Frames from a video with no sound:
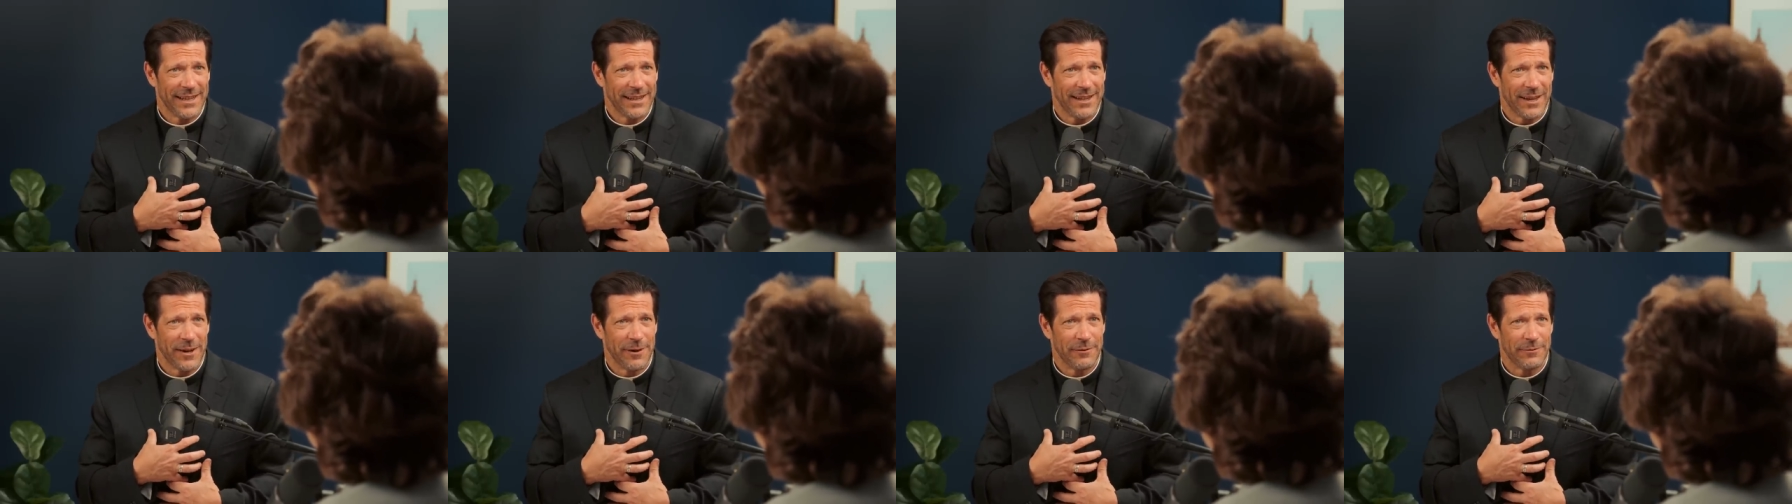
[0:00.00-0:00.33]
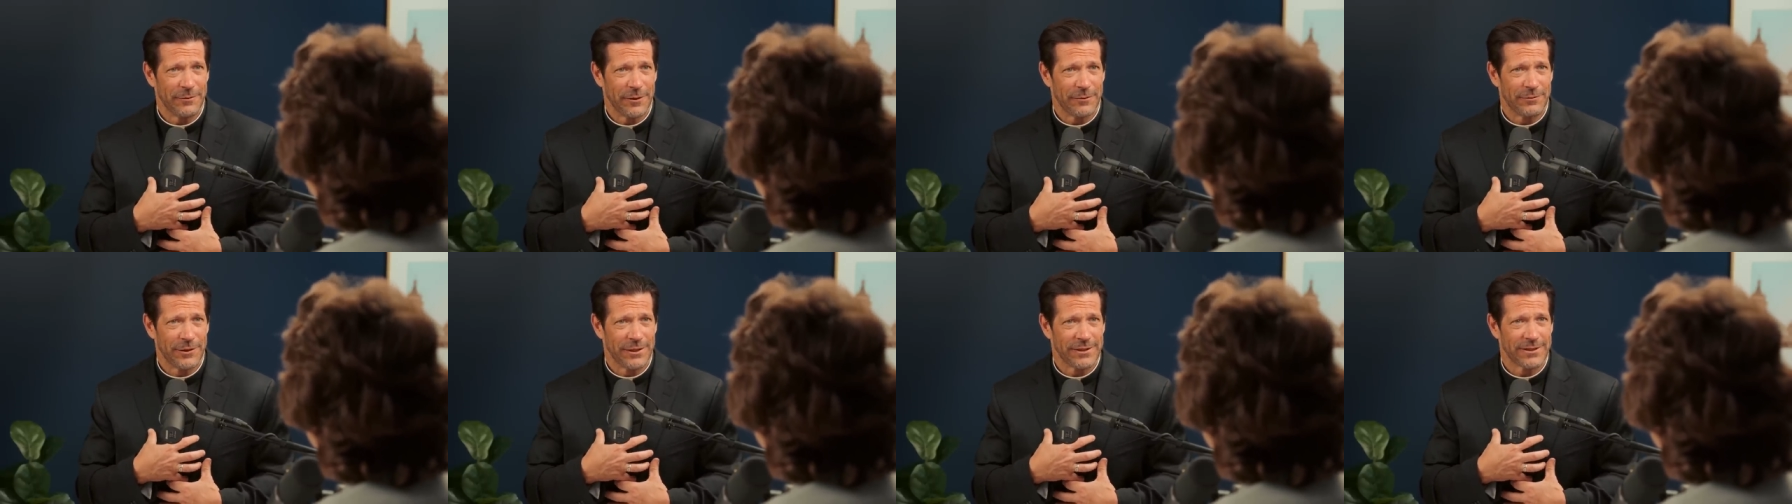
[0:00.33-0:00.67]
of,
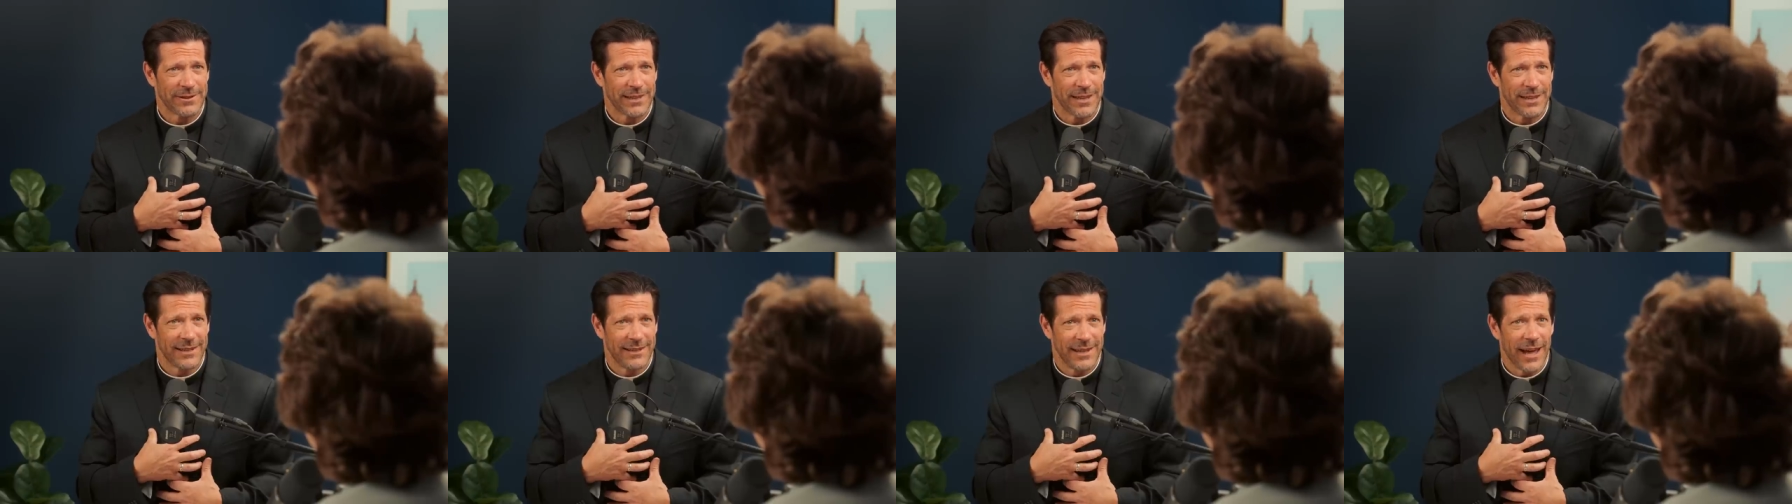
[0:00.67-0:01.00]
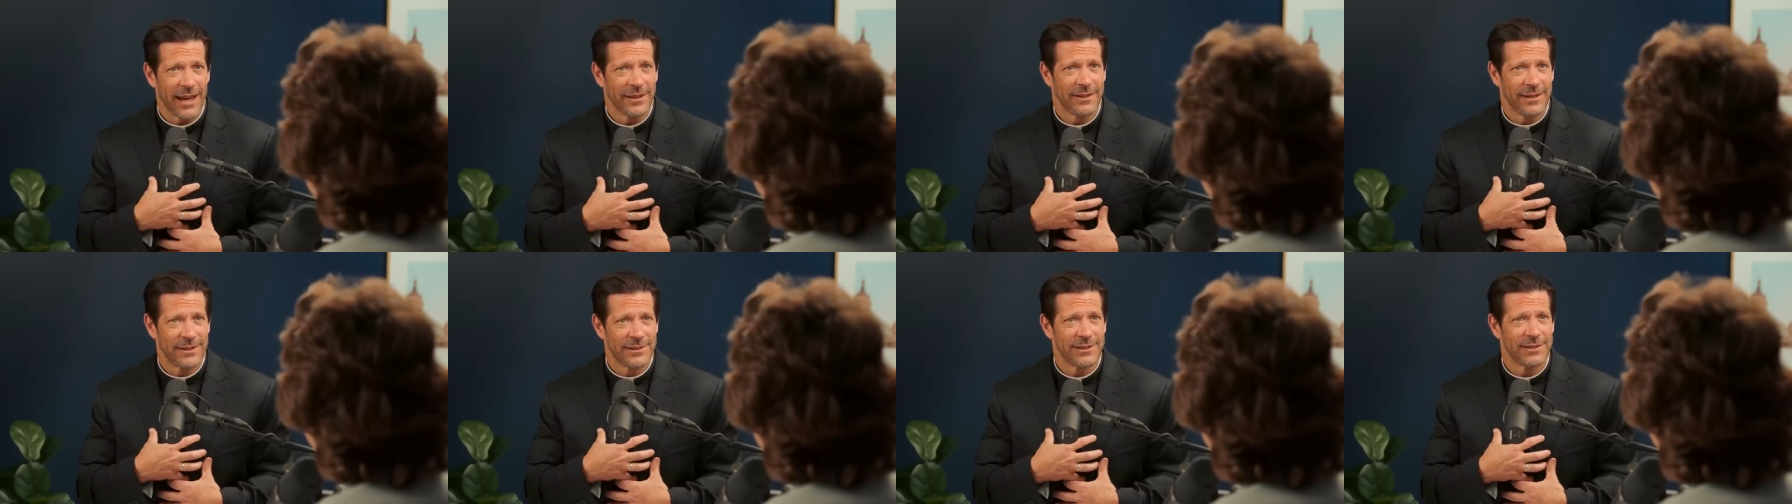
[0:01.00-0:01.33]
of just like
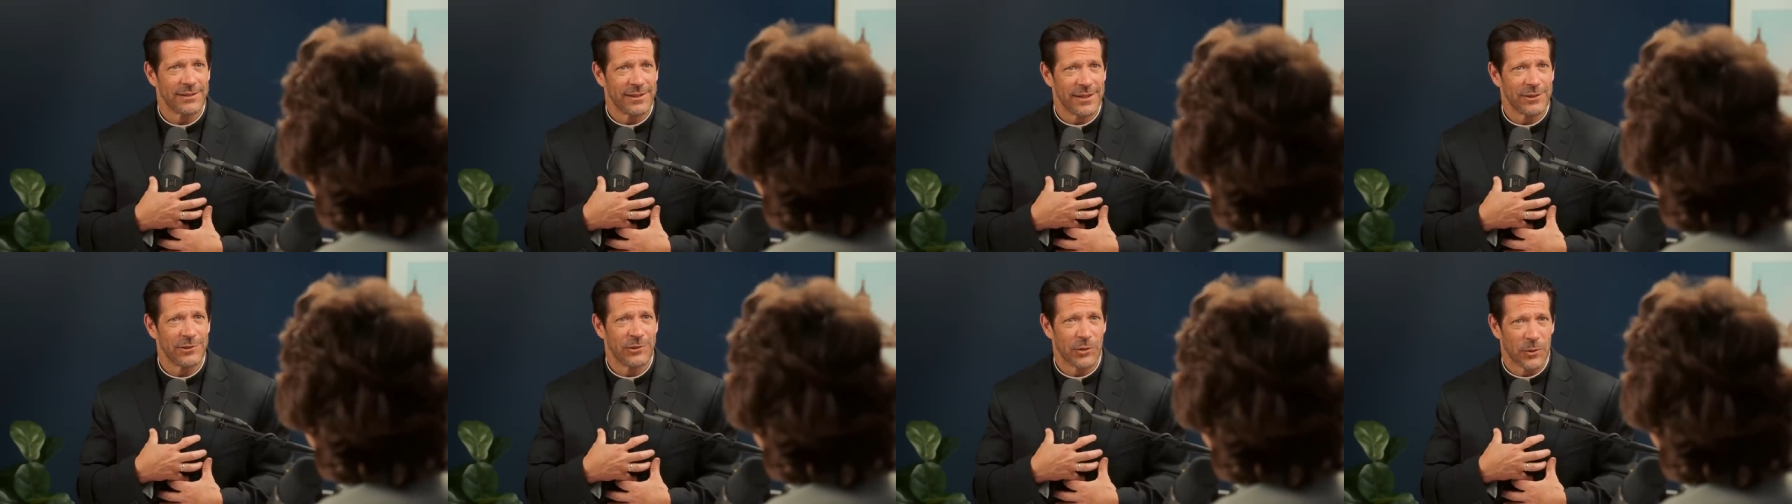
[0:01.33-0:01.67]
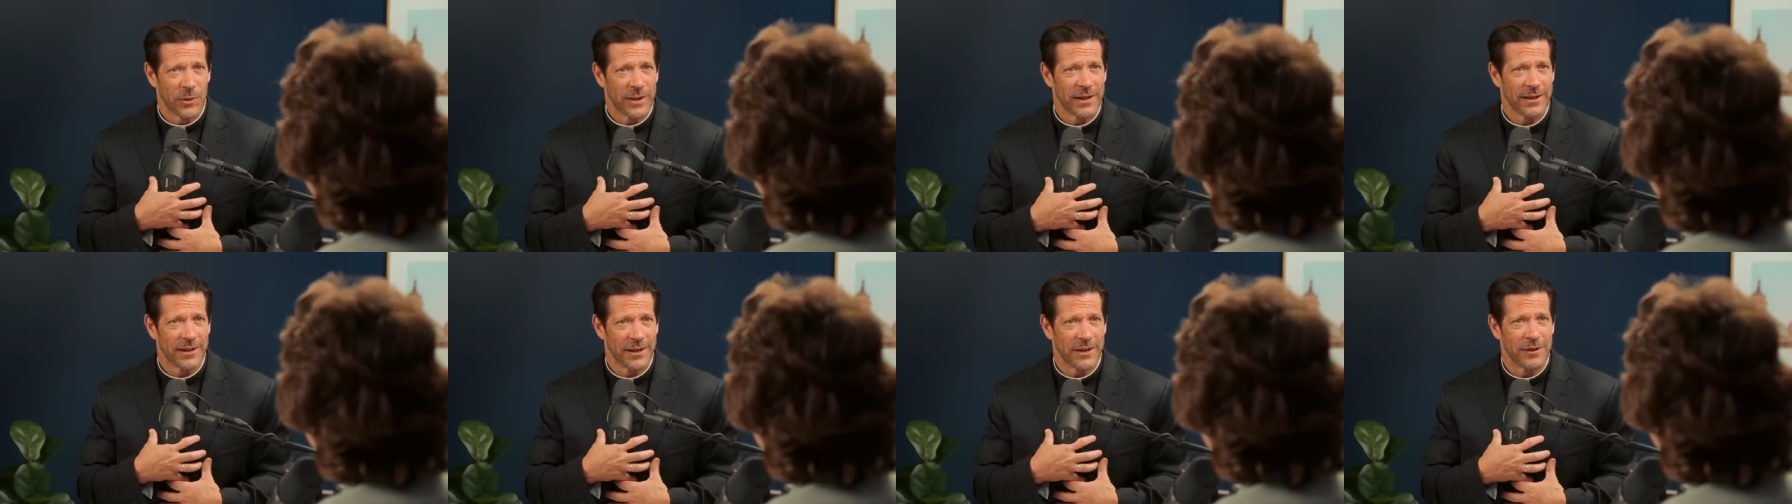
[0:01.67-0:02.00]
yeah this is the
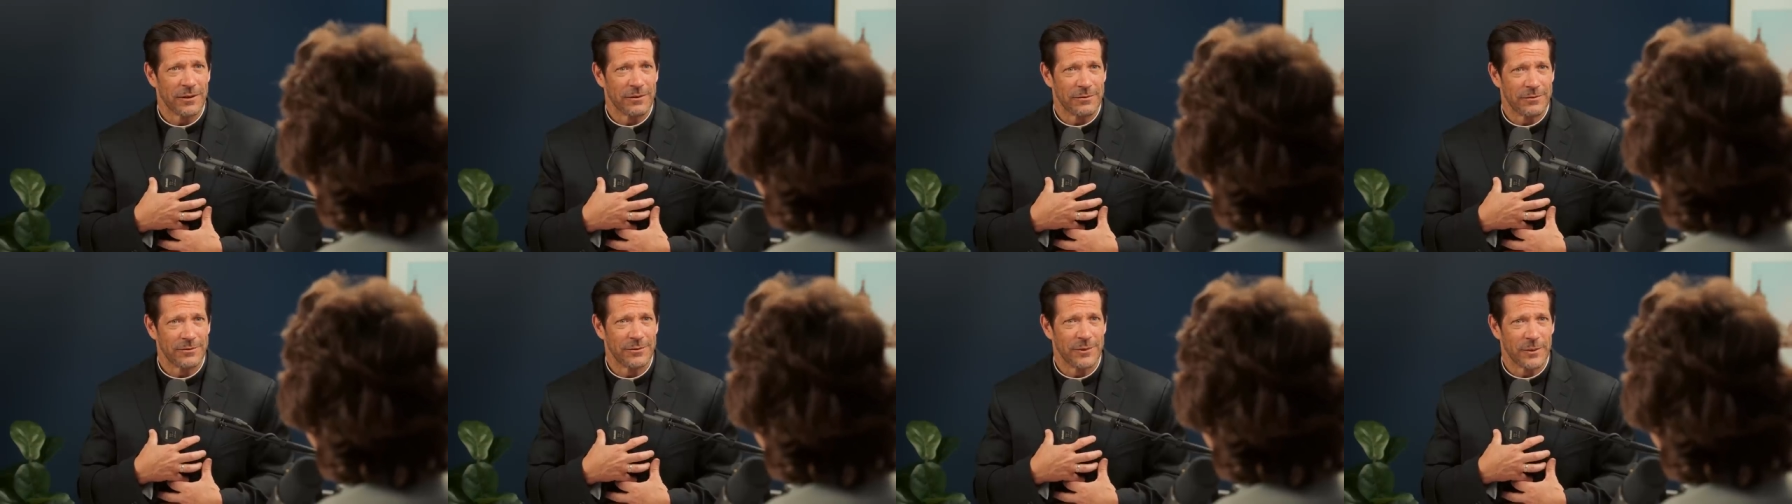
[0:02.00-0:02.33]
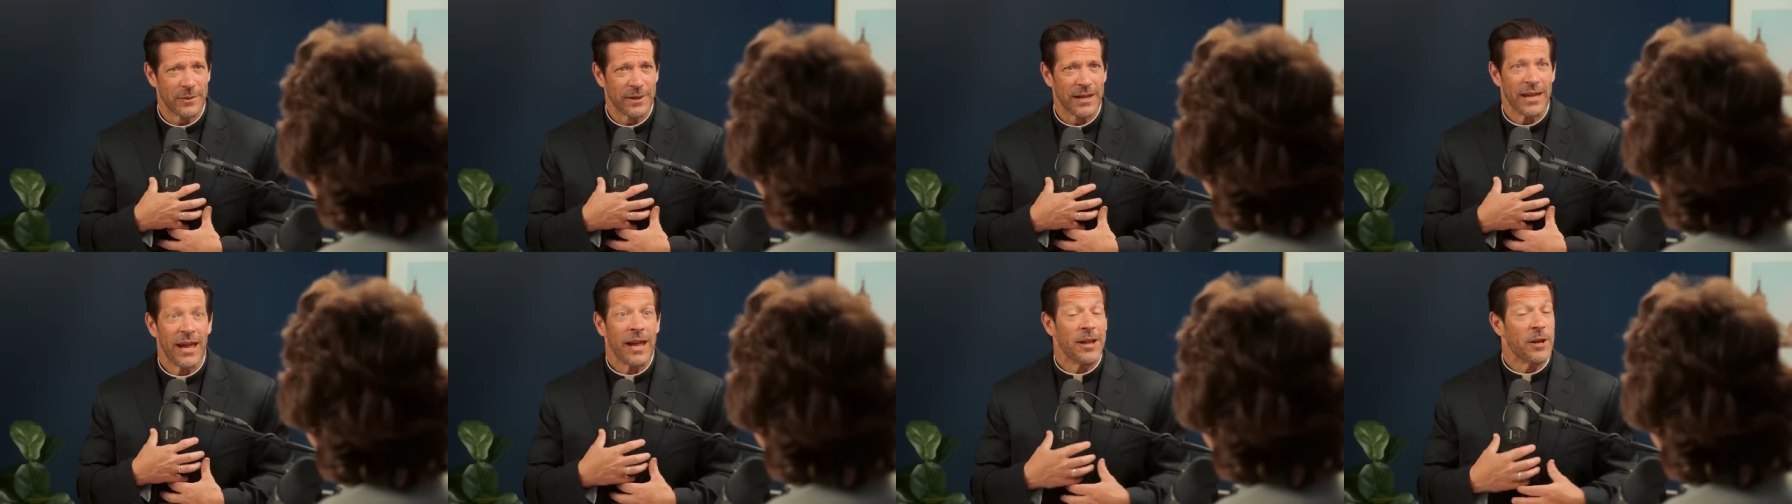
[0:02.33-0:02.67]
joy of
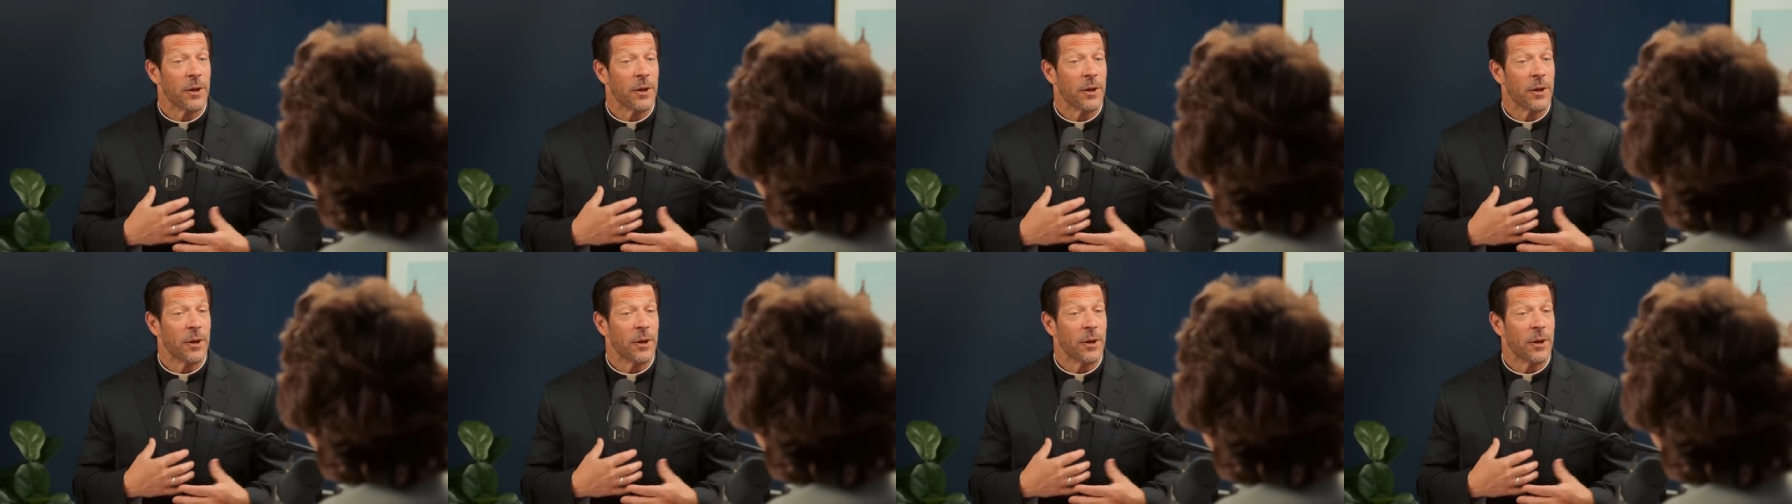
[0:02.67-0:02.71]
doing